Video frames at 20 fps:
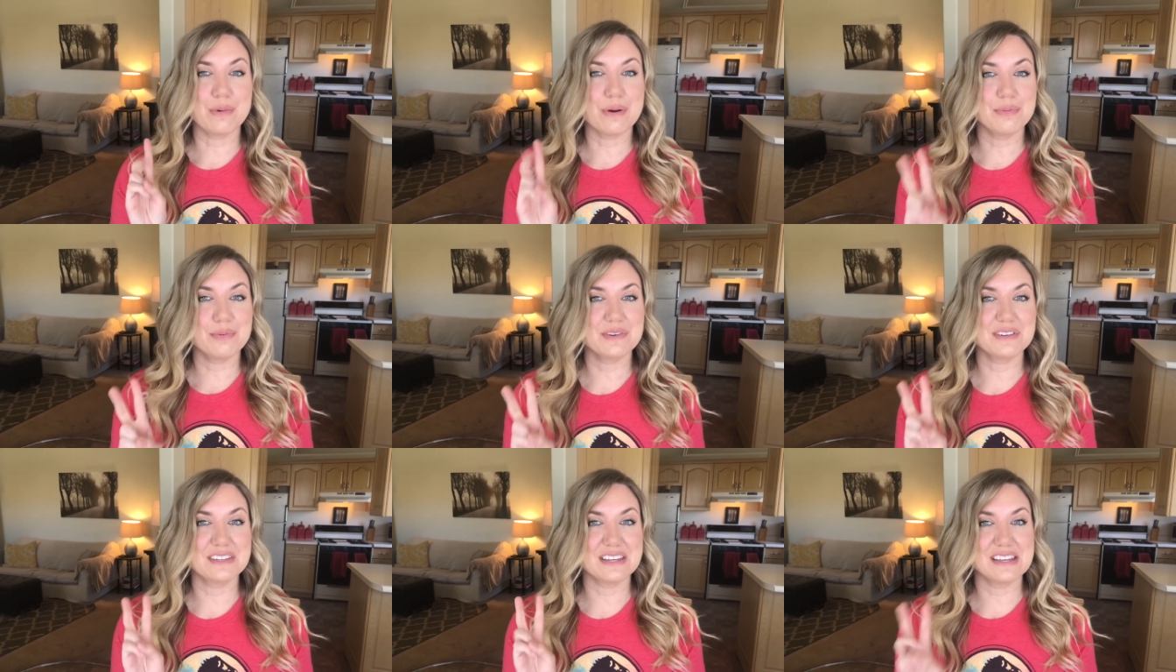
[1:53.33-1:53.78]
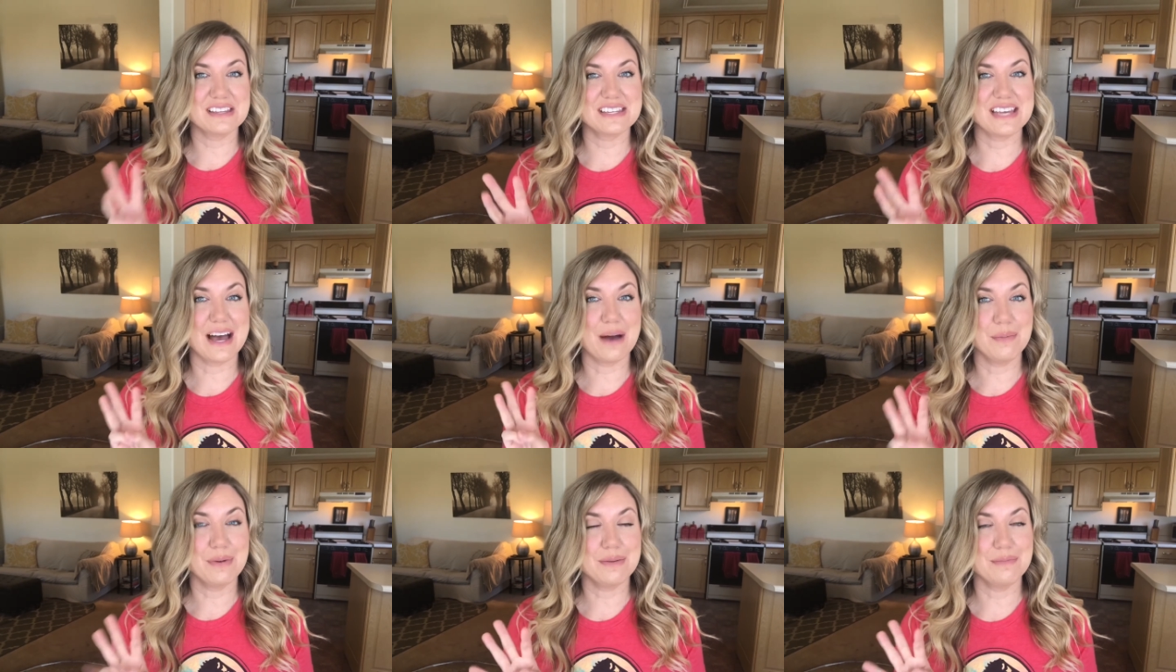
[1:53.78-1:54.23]
represents
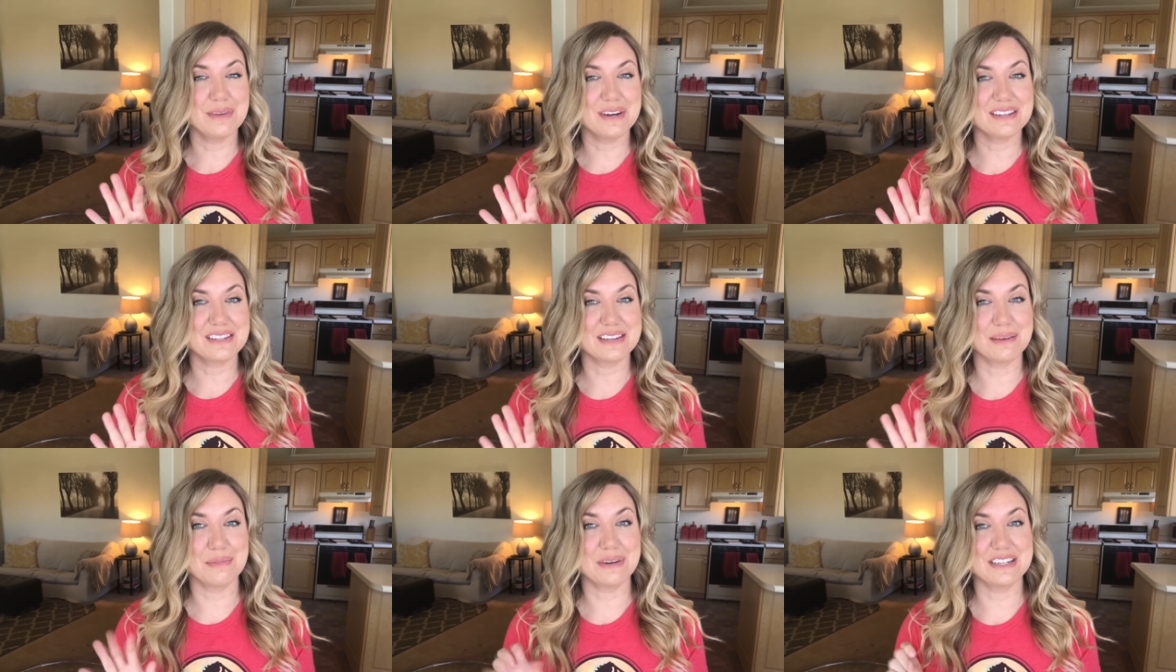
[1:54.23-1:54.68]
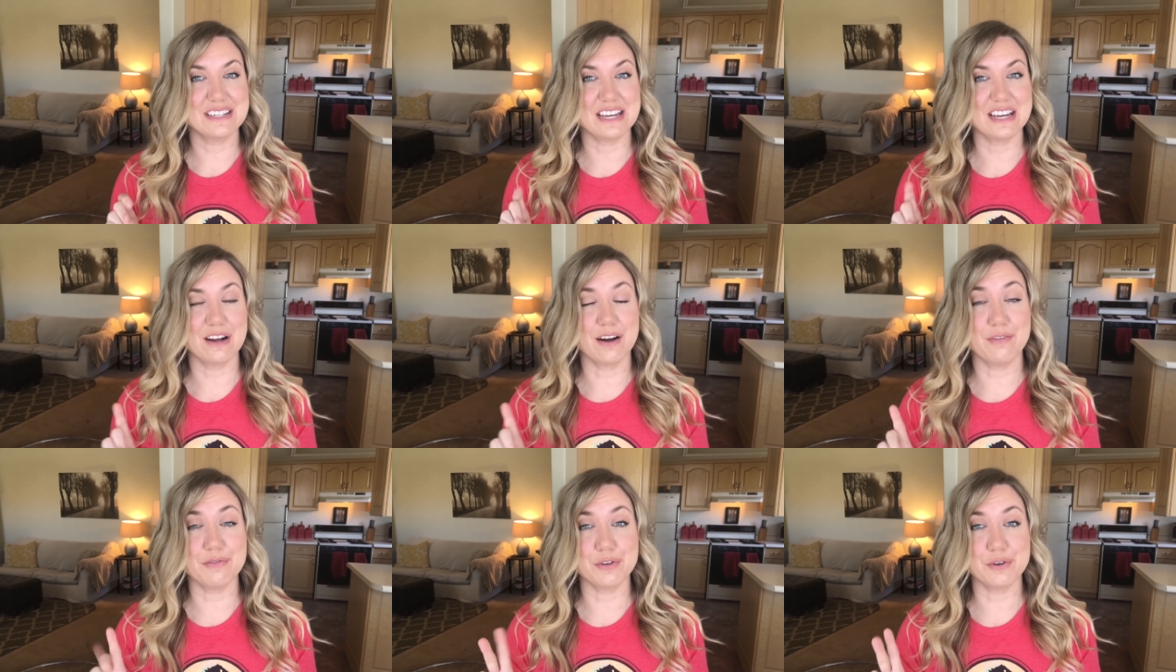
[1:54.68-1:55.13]
how many minutes I'm going to
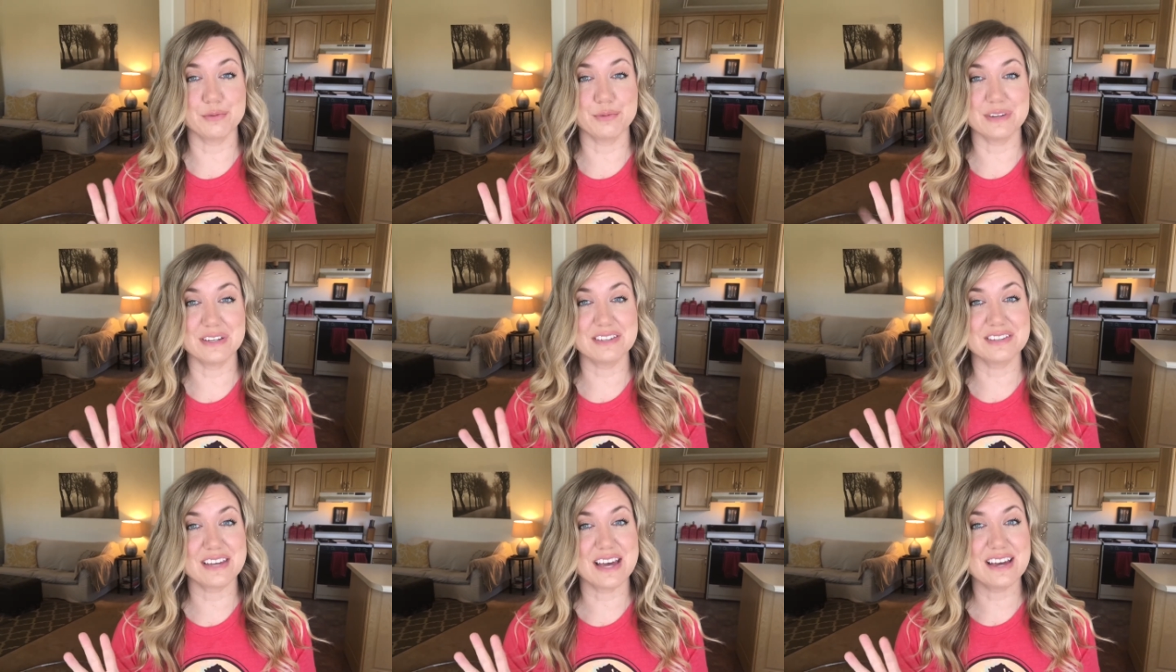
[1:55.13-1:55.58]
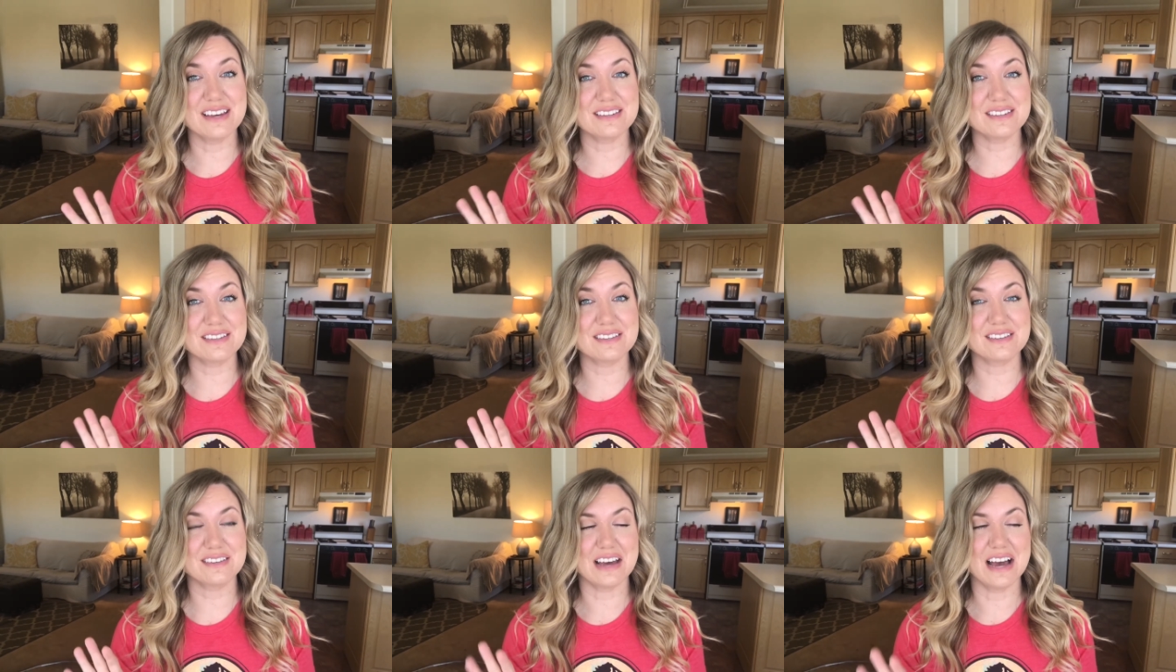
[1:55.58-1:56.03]
take off their
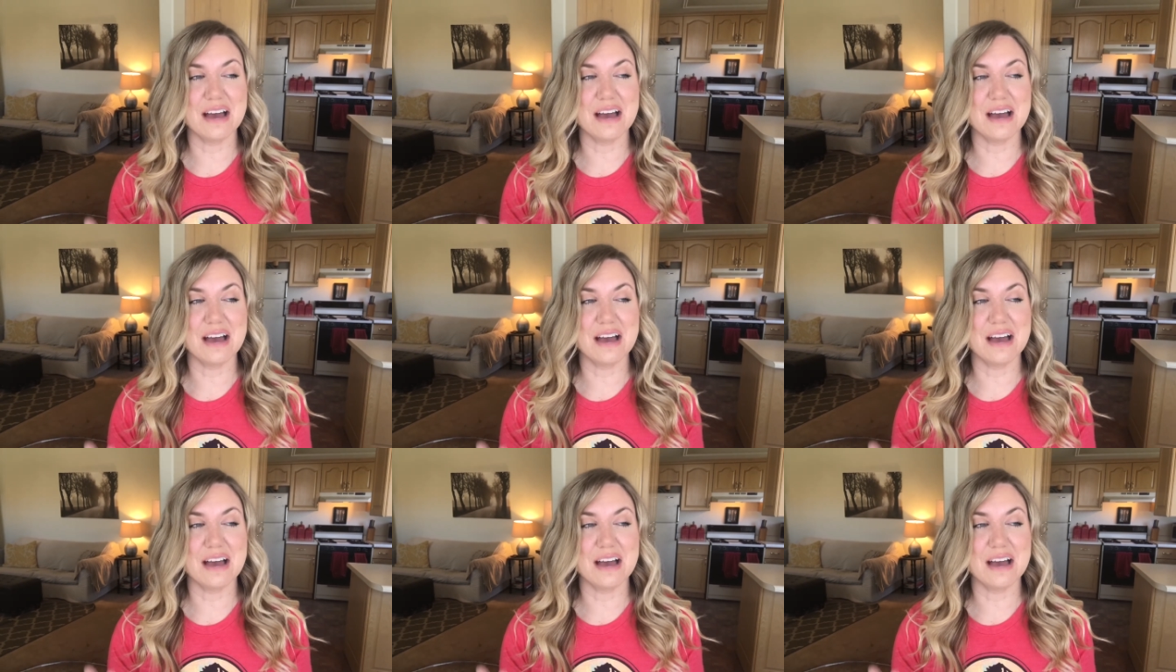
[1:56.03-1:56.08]
recess.